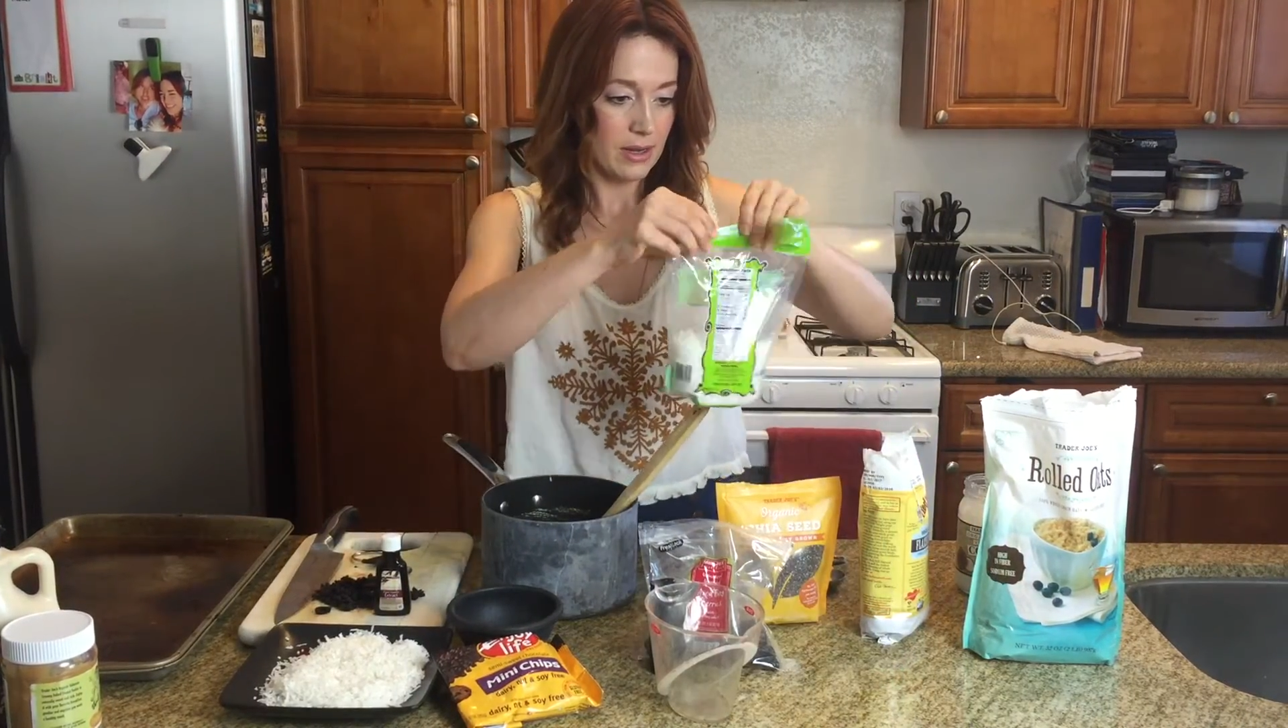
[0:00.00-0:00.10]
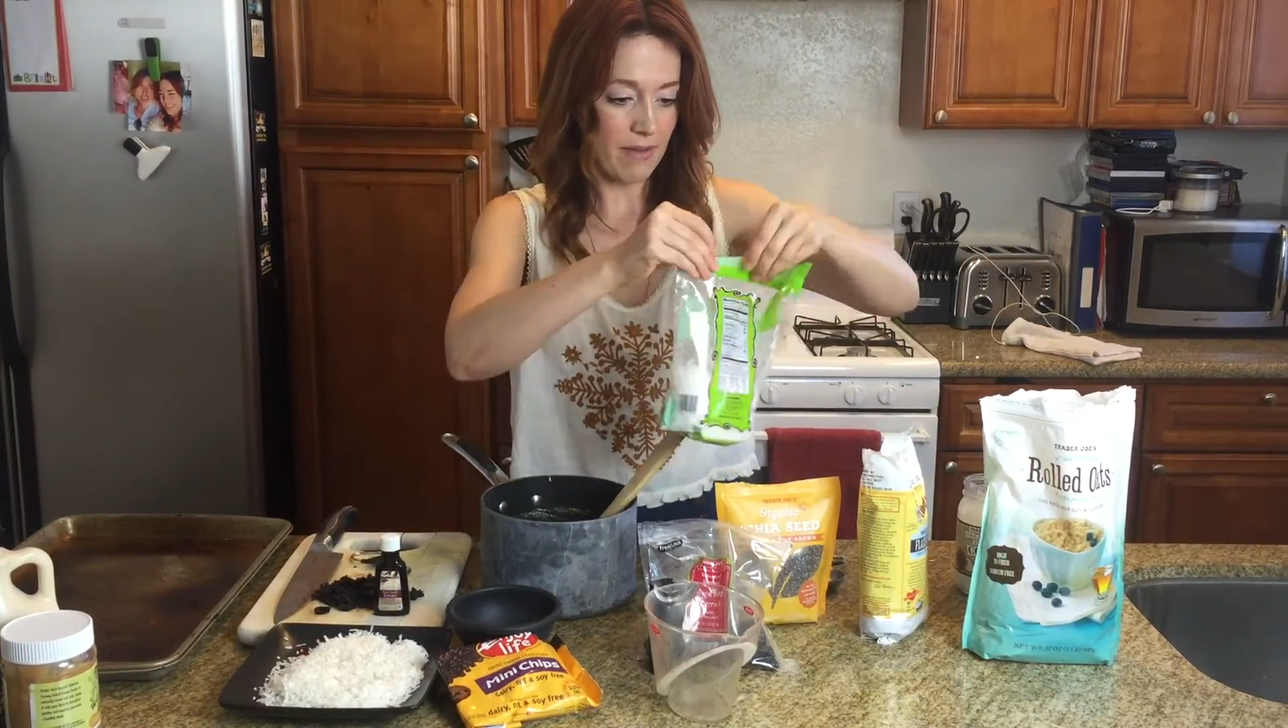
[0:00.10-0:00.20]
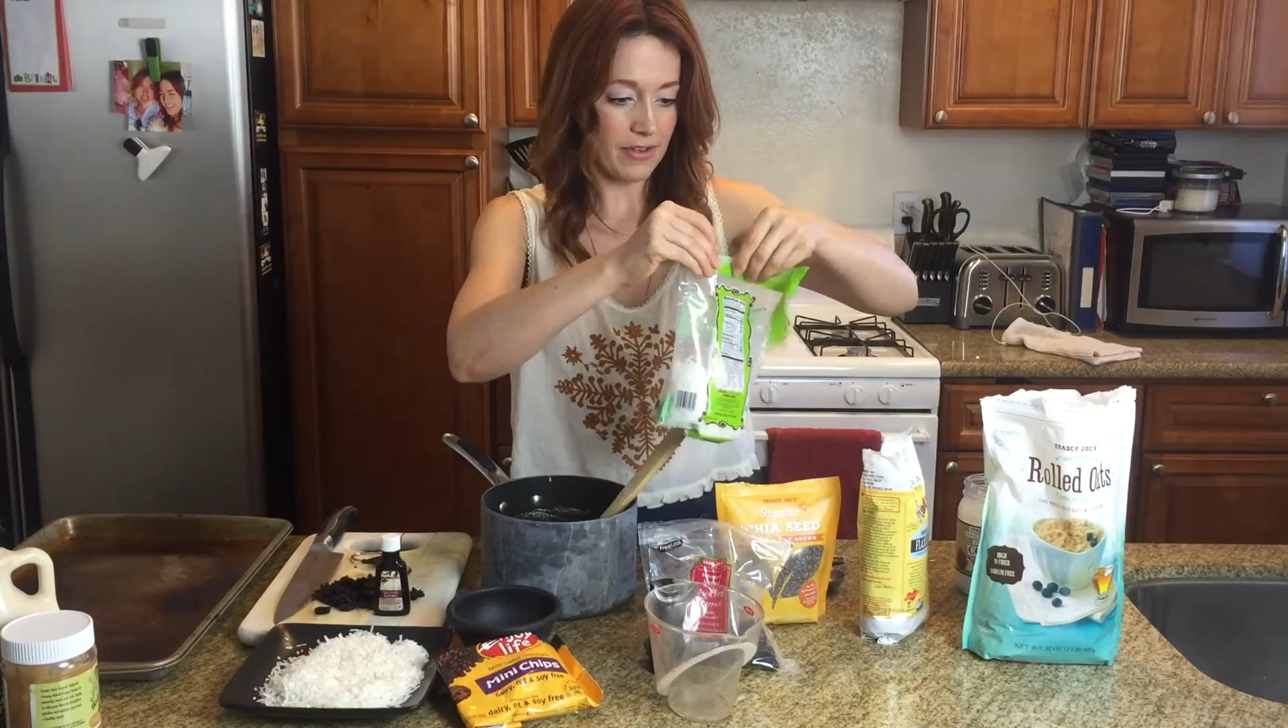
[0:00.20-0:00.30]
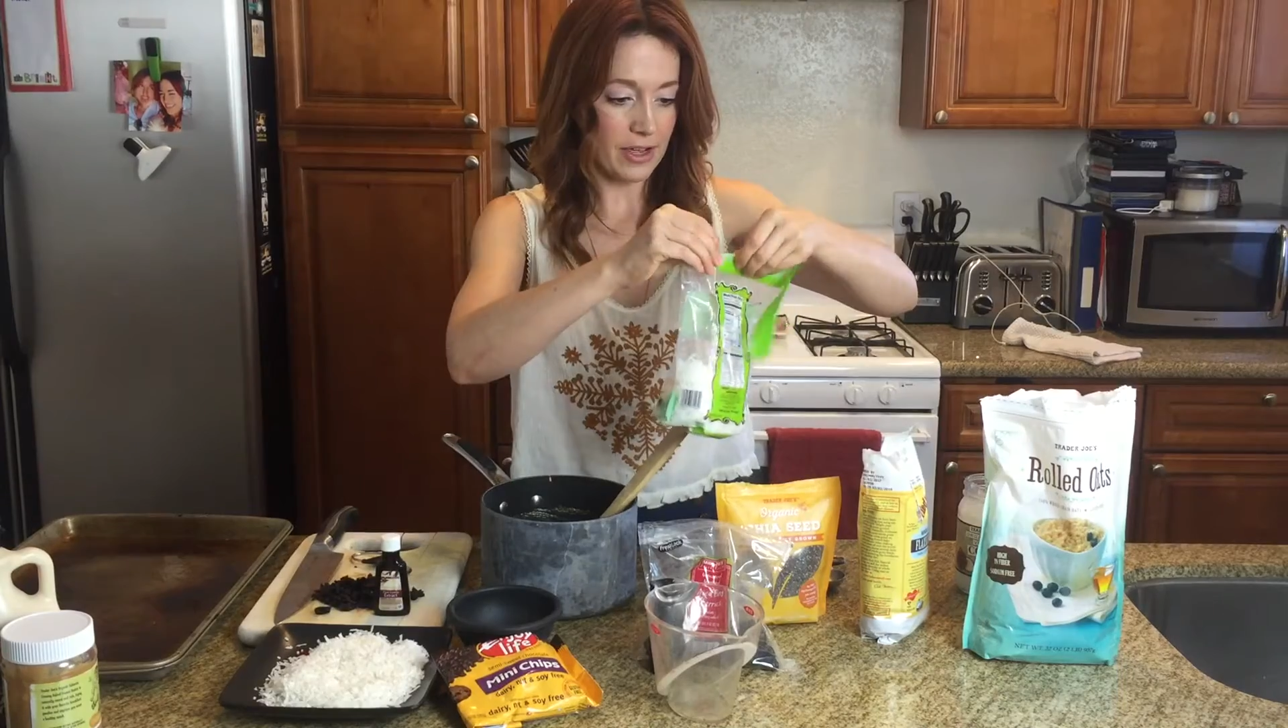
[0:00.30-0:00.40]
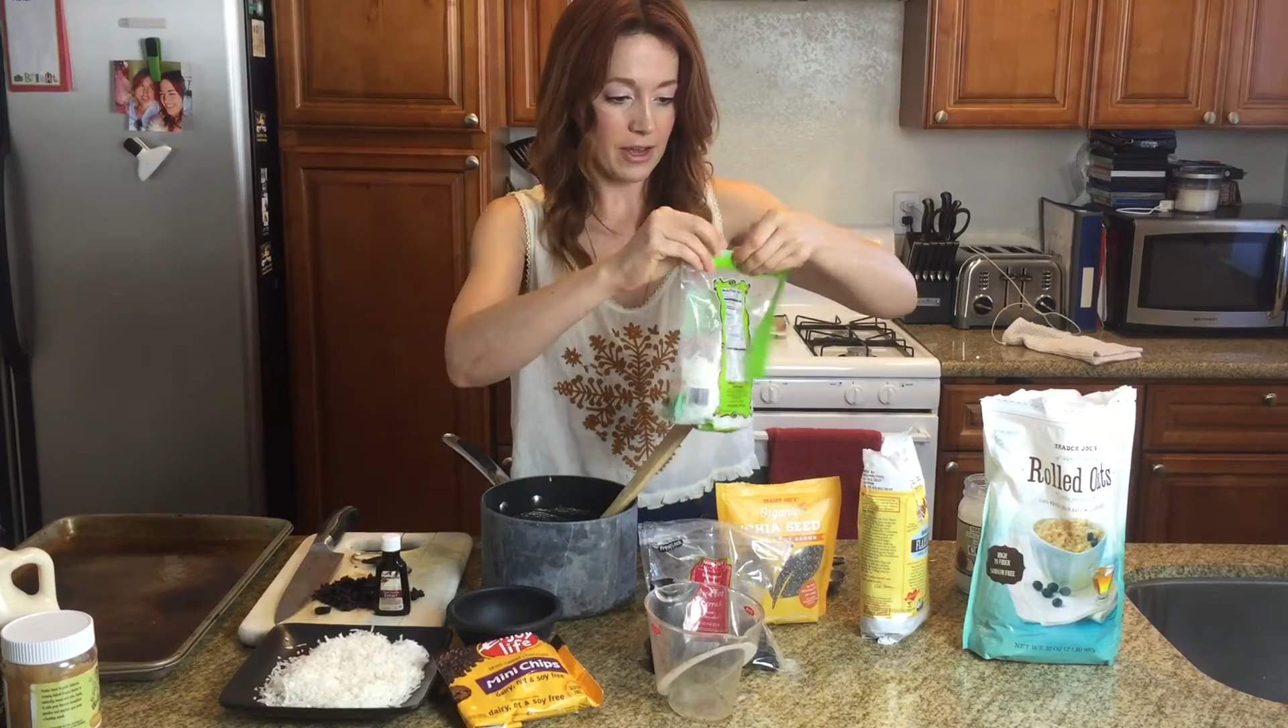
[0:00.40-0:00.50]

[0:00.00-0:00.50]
1/2